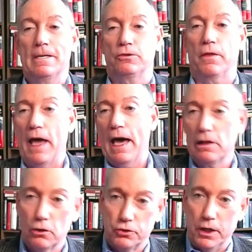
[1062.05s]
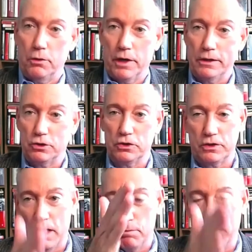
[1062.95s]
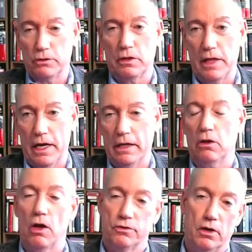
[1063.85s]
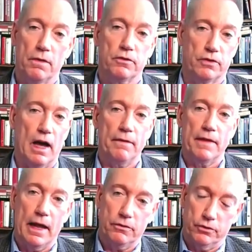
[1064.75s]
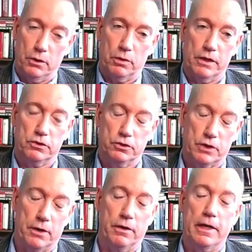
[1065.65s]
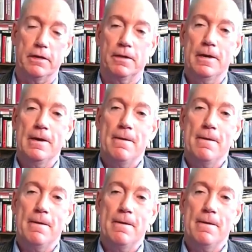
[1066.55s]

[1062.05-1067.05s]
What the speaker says: So they had a little secret entrance. They had built a linen closet on the side, and they had a secret entrance underneath.